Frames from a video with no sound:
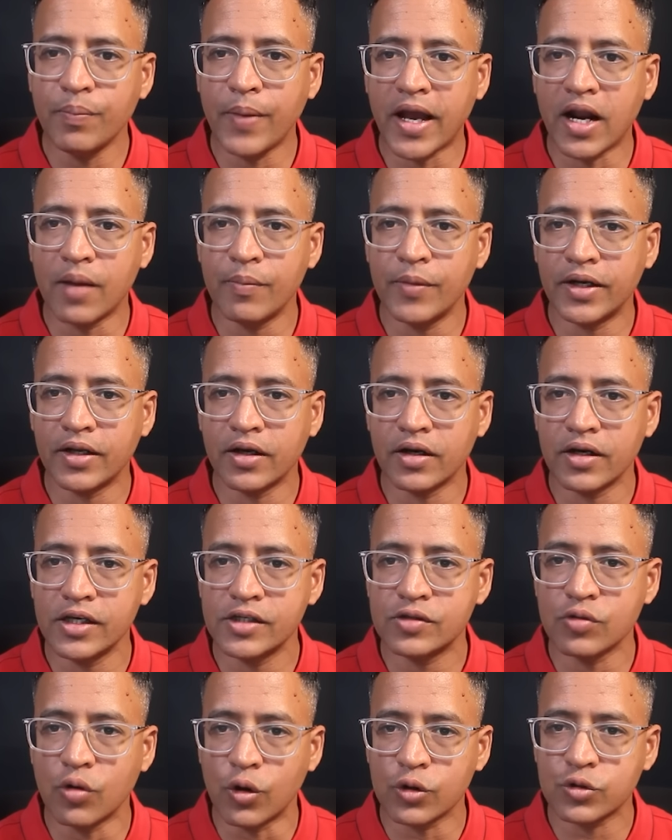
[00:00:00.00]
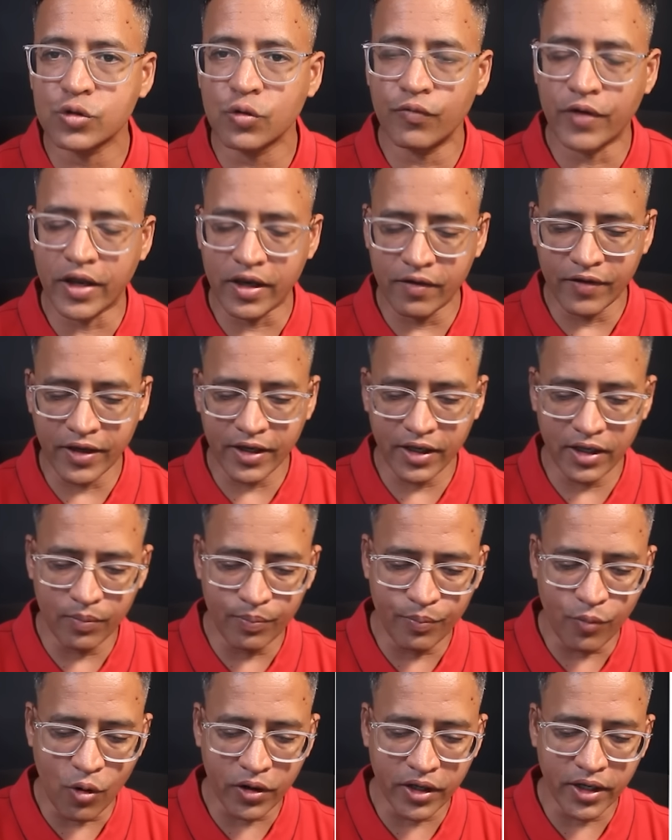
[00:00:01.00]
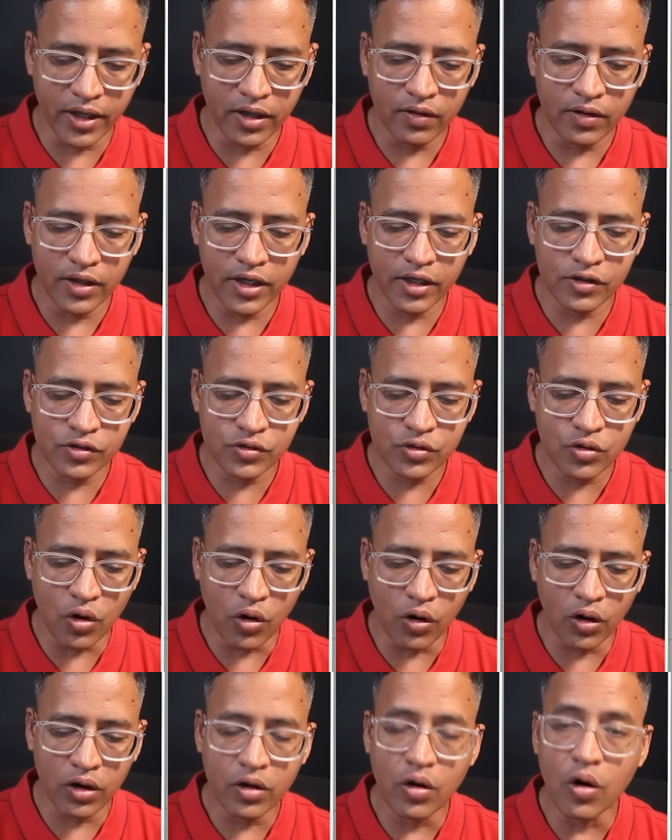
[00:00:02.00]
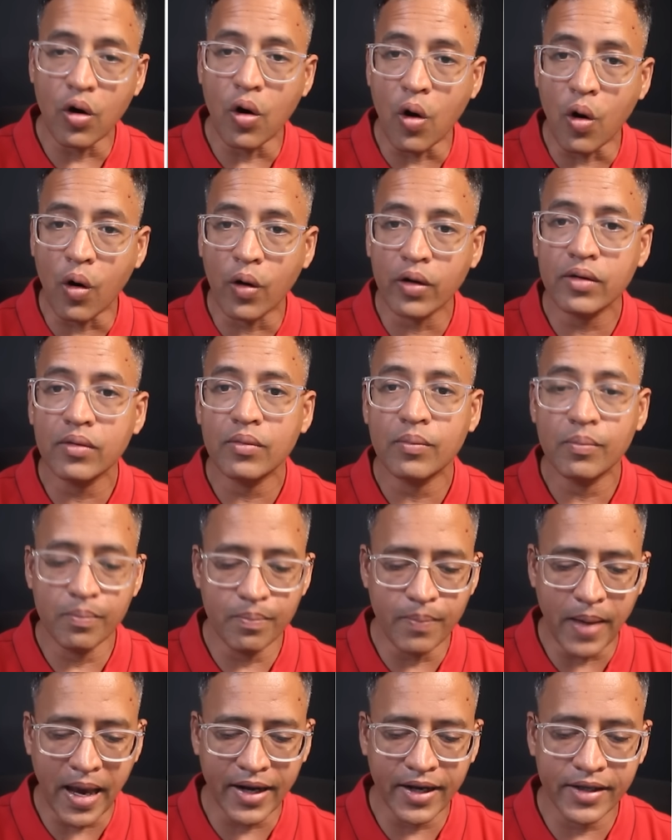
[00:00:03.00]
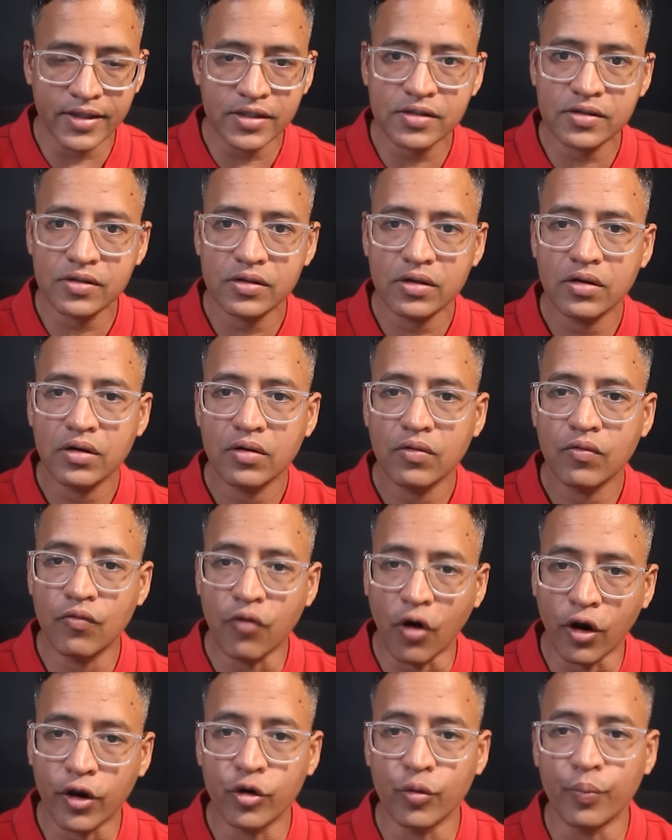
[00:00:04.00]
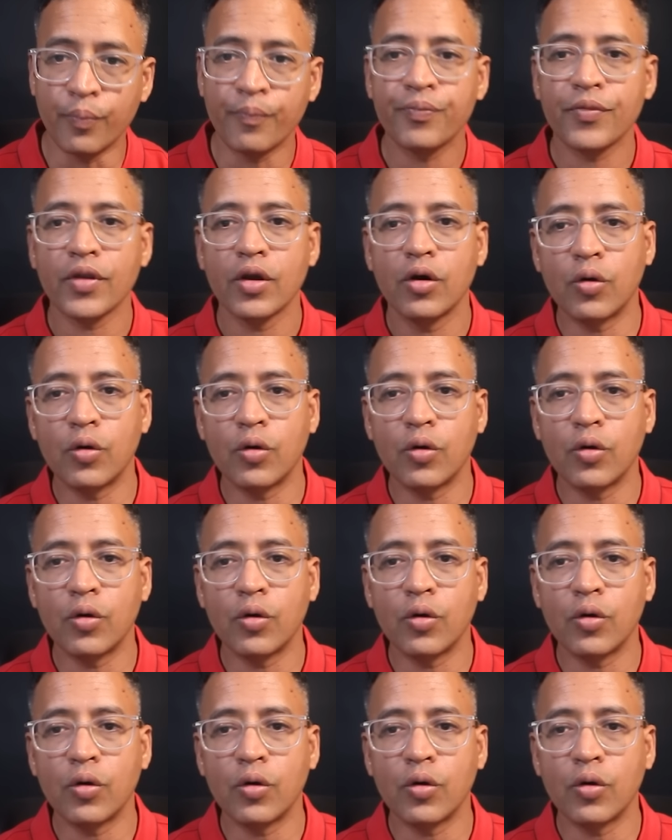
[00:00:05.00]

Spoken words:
parameter is also very important. It is called on balance volume.